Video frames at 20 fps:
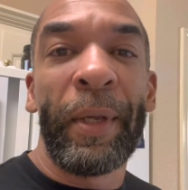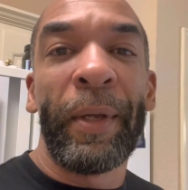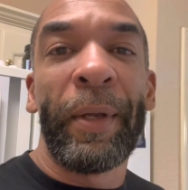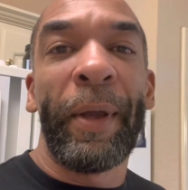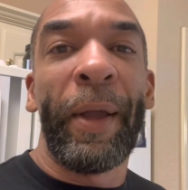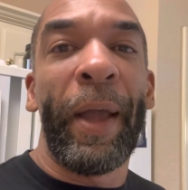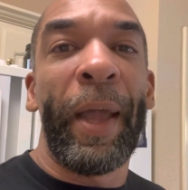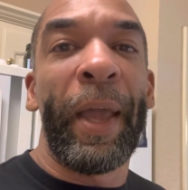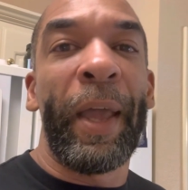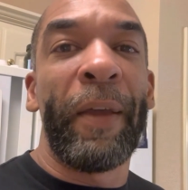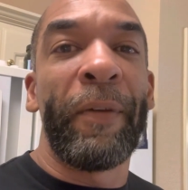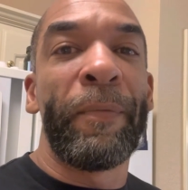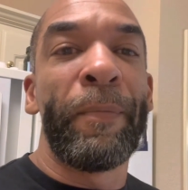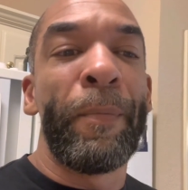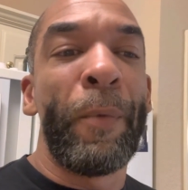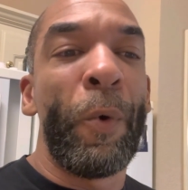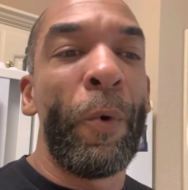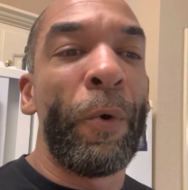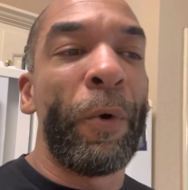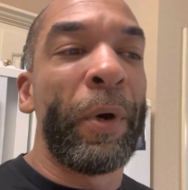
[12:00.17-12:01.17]
I have
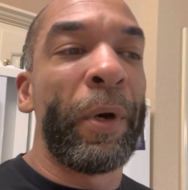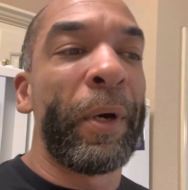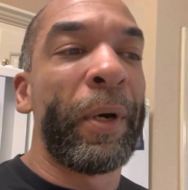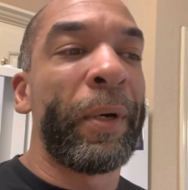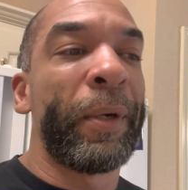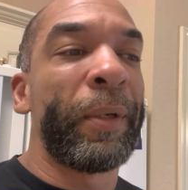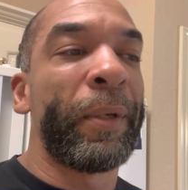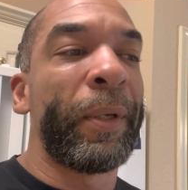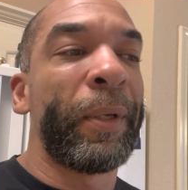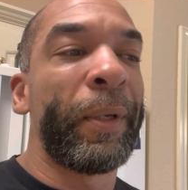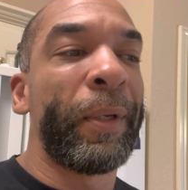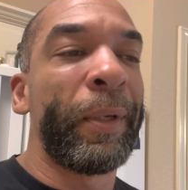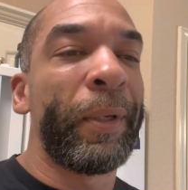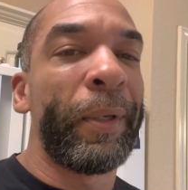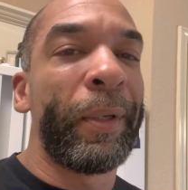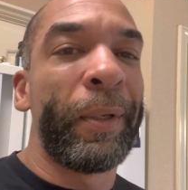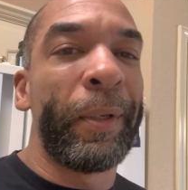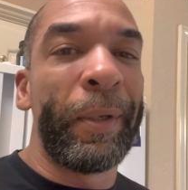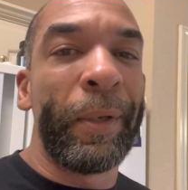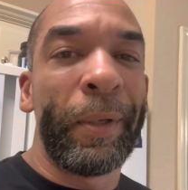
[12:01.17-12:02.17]
more
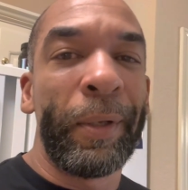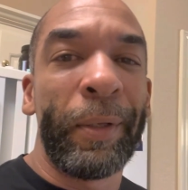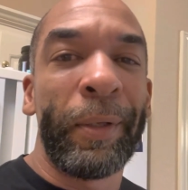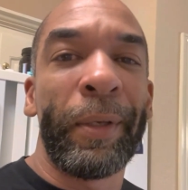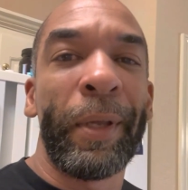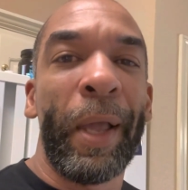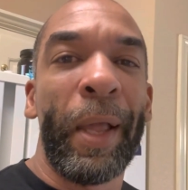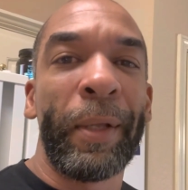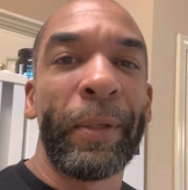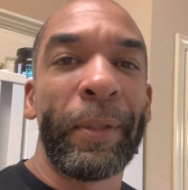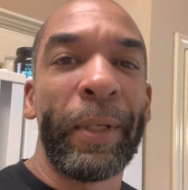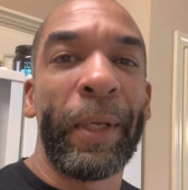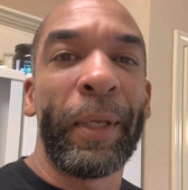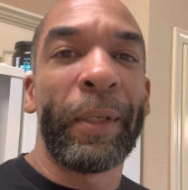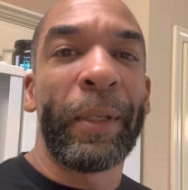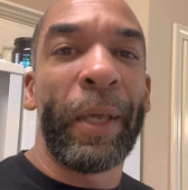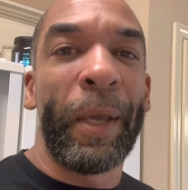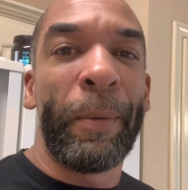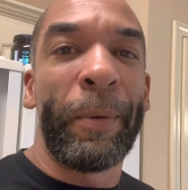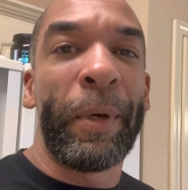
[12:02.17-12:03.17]
good
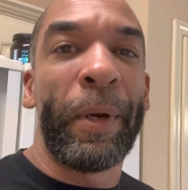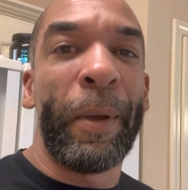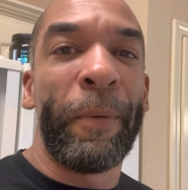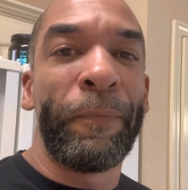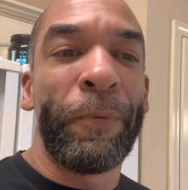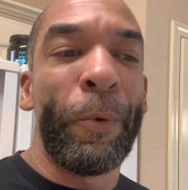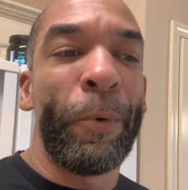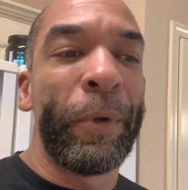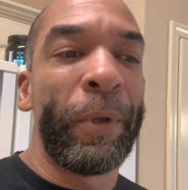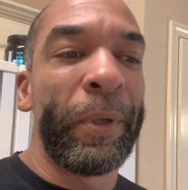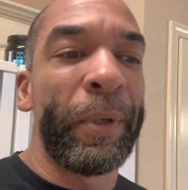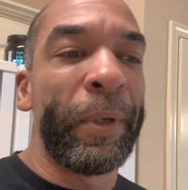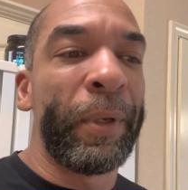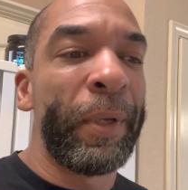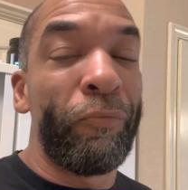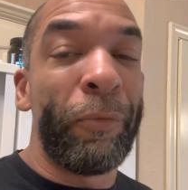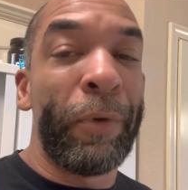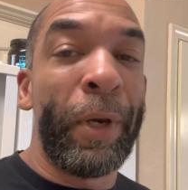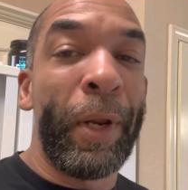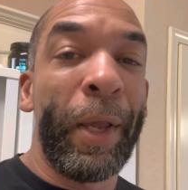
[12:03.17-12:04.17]
content coming up for you
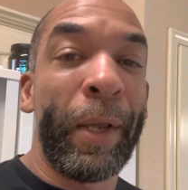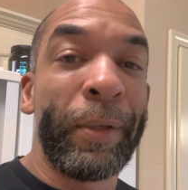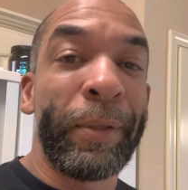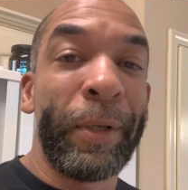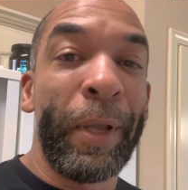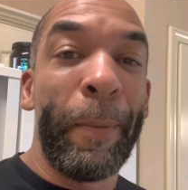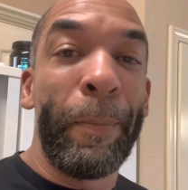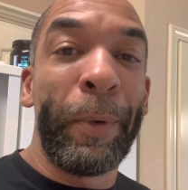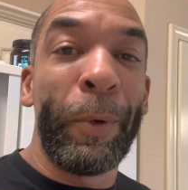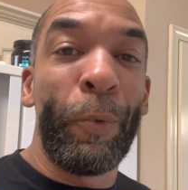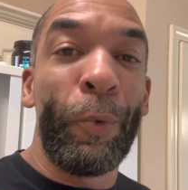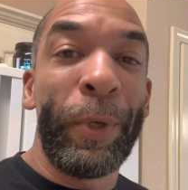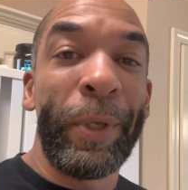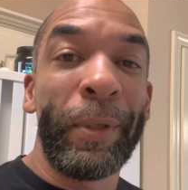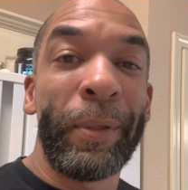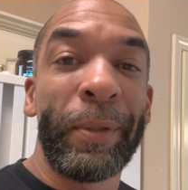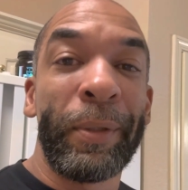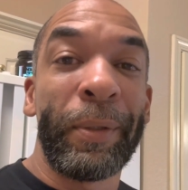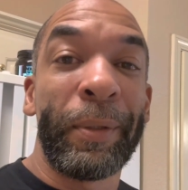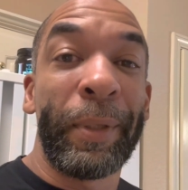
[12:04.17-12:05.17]
next couple of
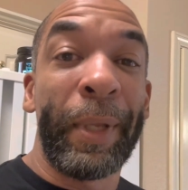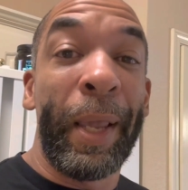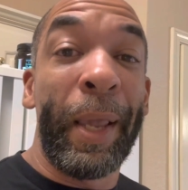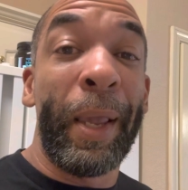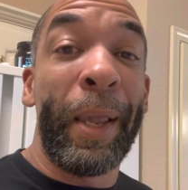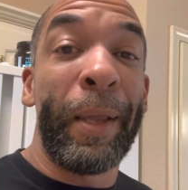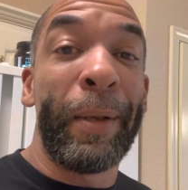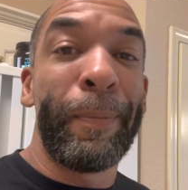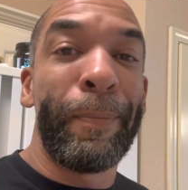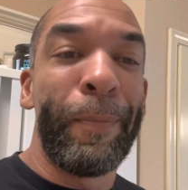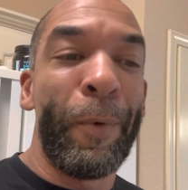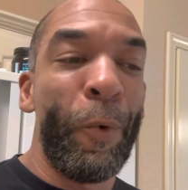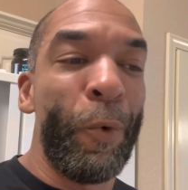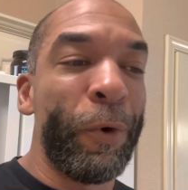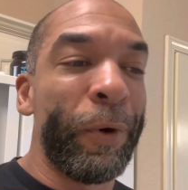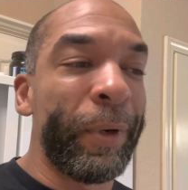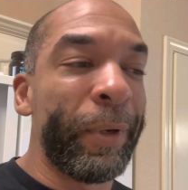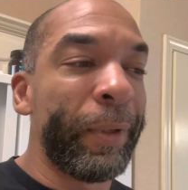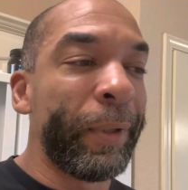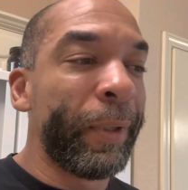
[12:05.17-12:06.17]
weeks and
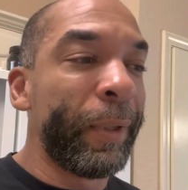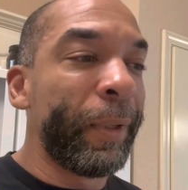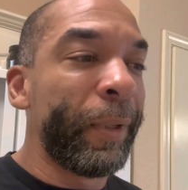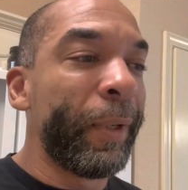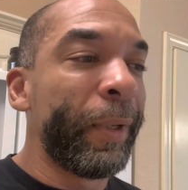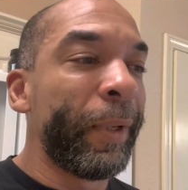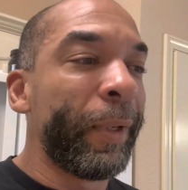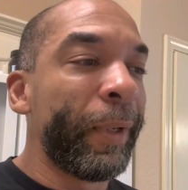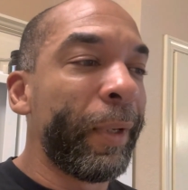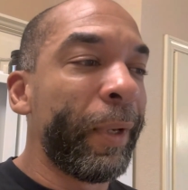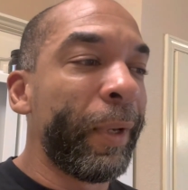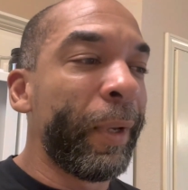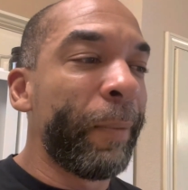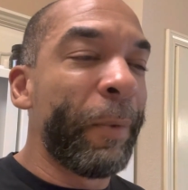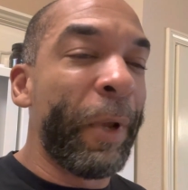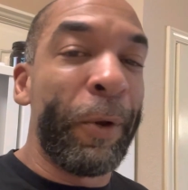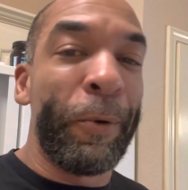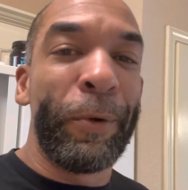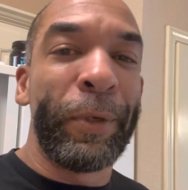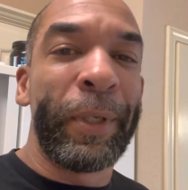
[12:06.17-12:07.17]
more. I'm
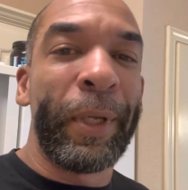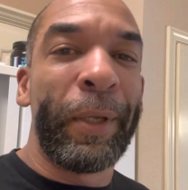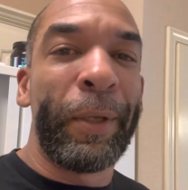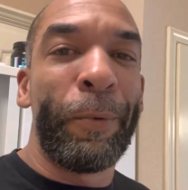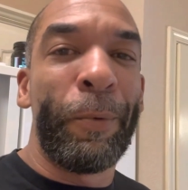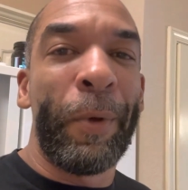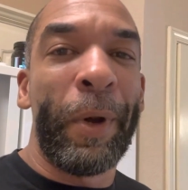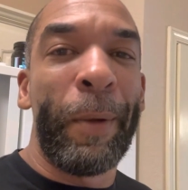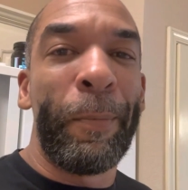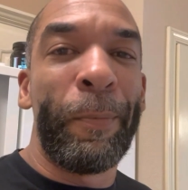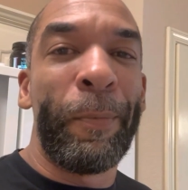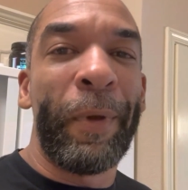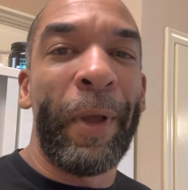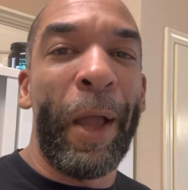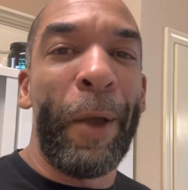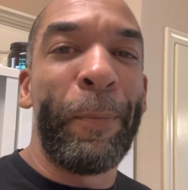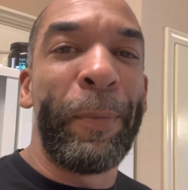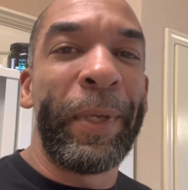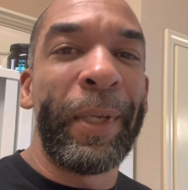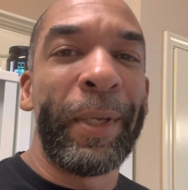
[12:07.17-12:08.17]
not going to tell you what
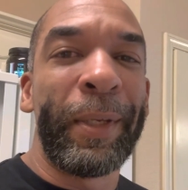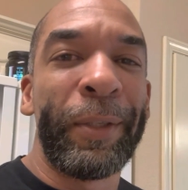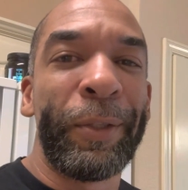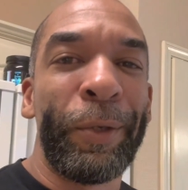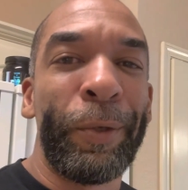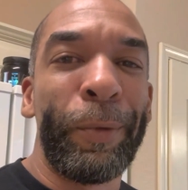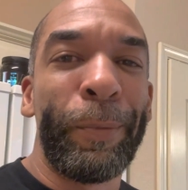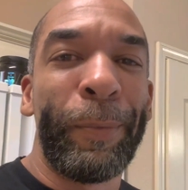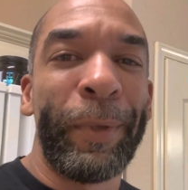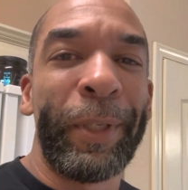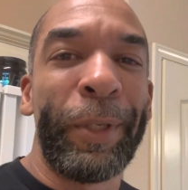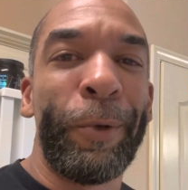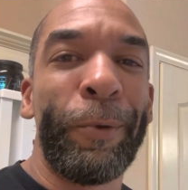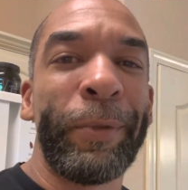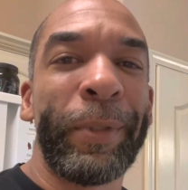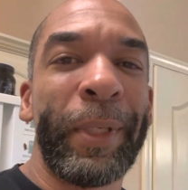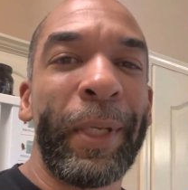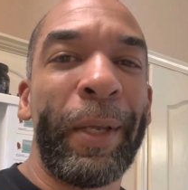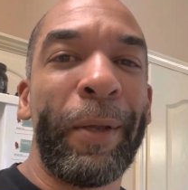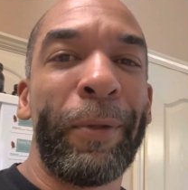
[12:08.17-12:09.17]
I'll be into, but you'll
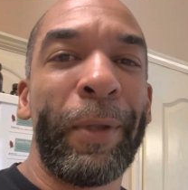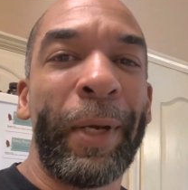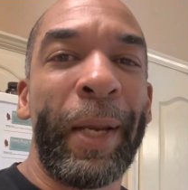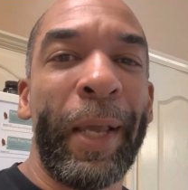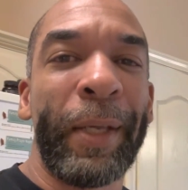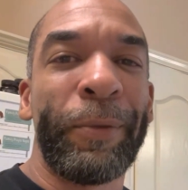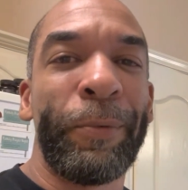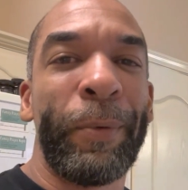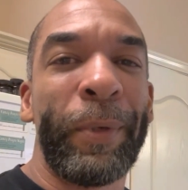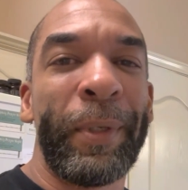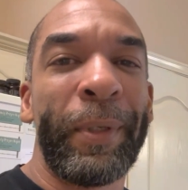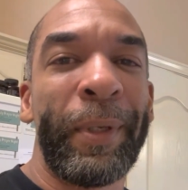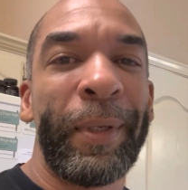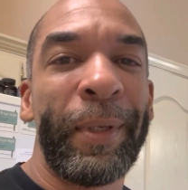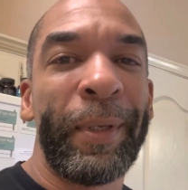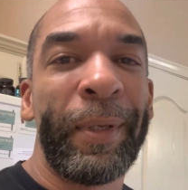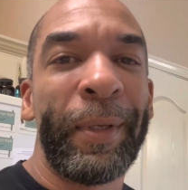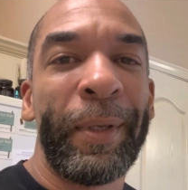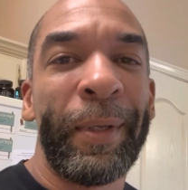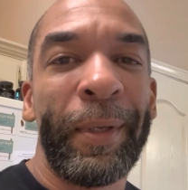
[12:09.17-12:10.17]
see on the next one.
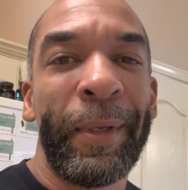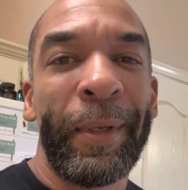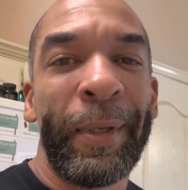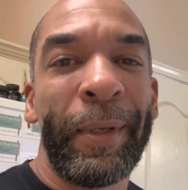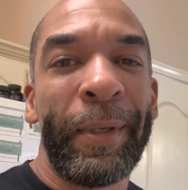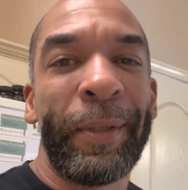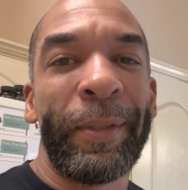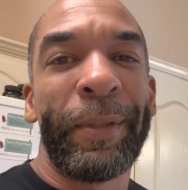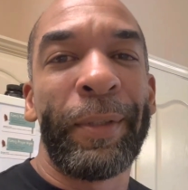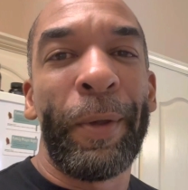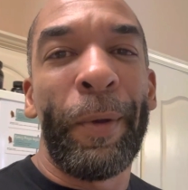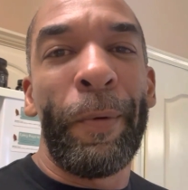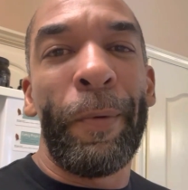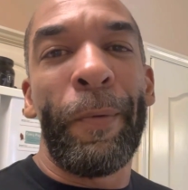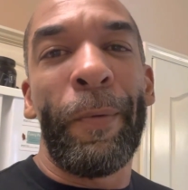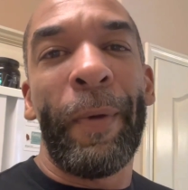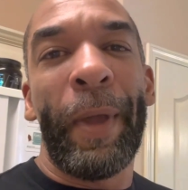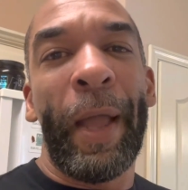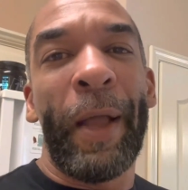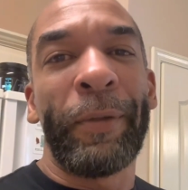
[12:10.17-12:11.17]

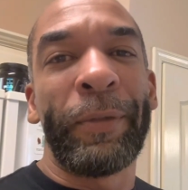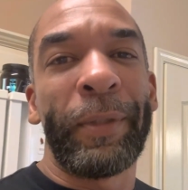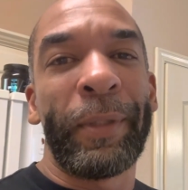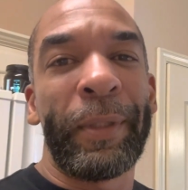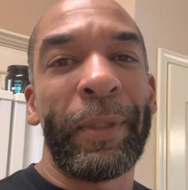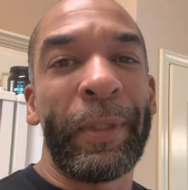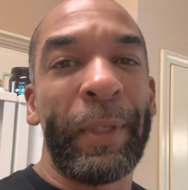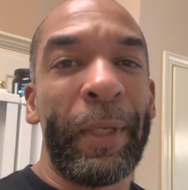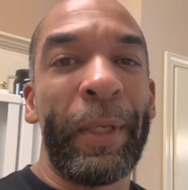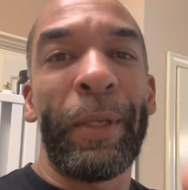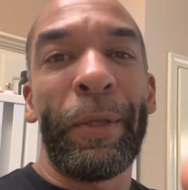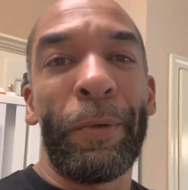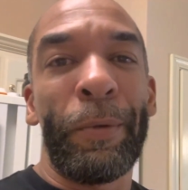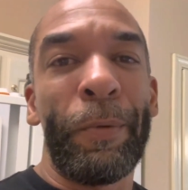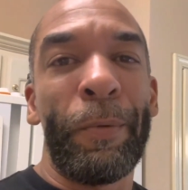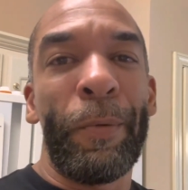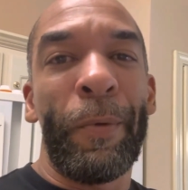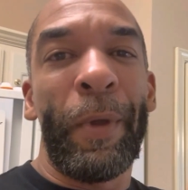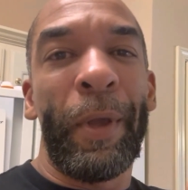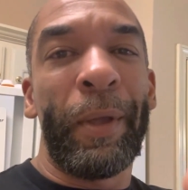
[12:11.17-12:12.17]
So I'll see
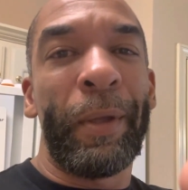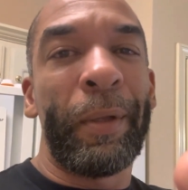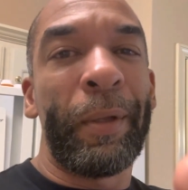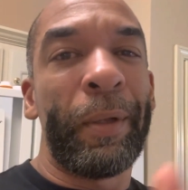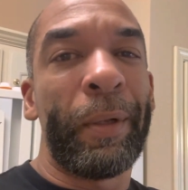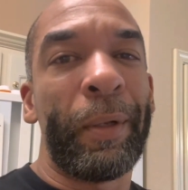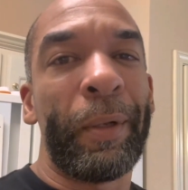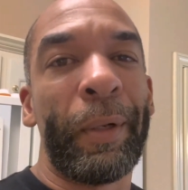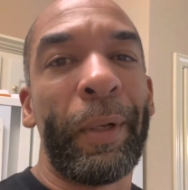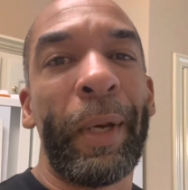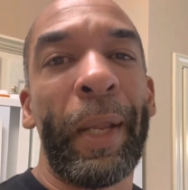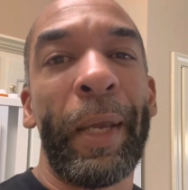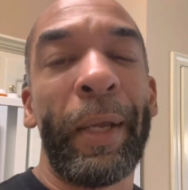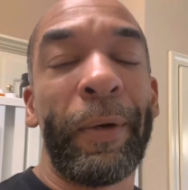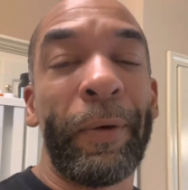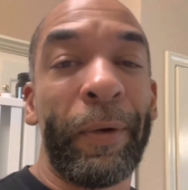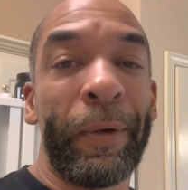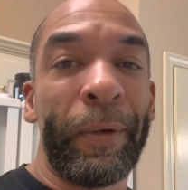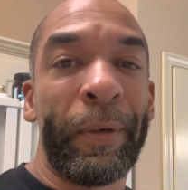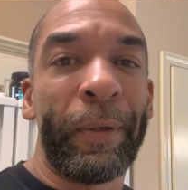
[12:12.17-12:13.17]
you
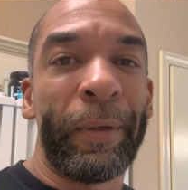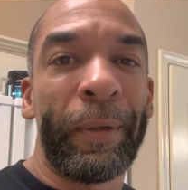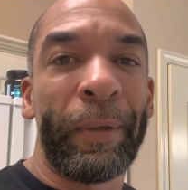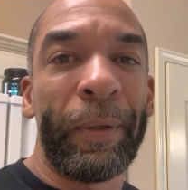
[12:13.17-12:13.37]
later.